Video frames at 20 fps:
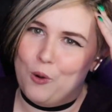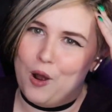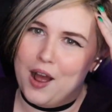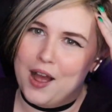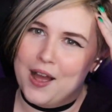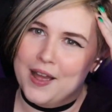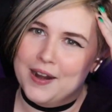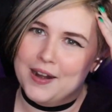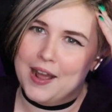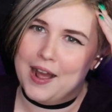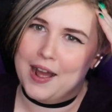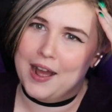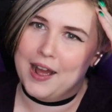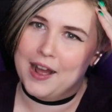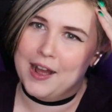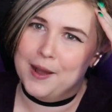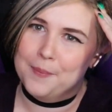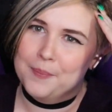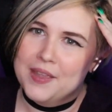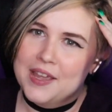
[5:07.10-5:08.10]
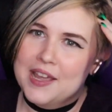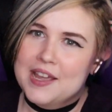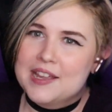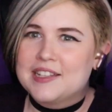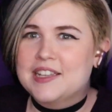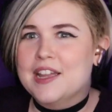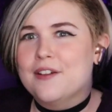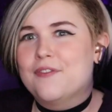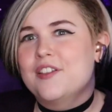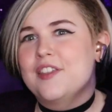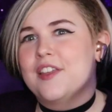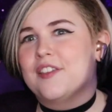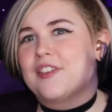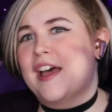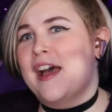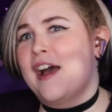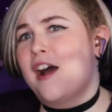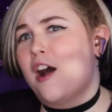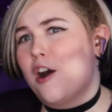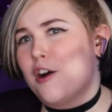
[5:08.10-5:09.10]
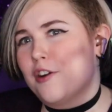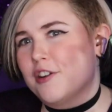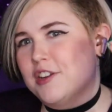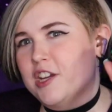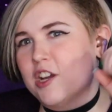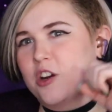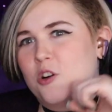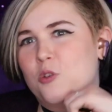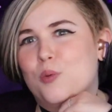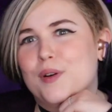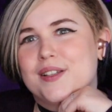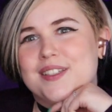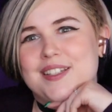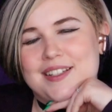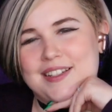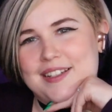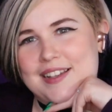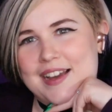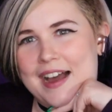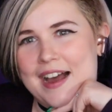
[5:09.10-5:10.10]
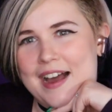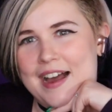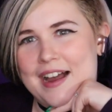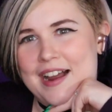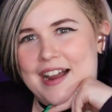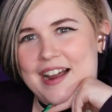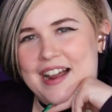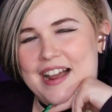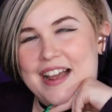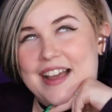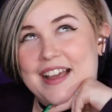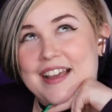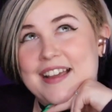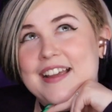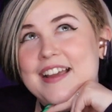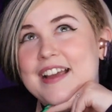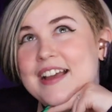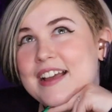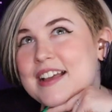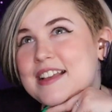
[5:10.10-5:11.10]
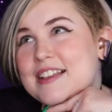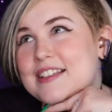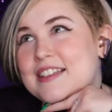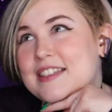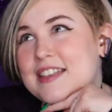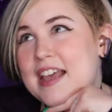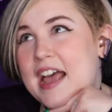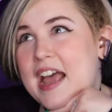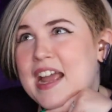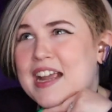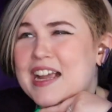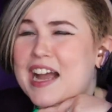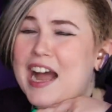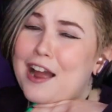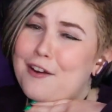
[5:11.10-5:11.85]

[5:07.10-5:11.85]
one, given that that audio was a guy saying,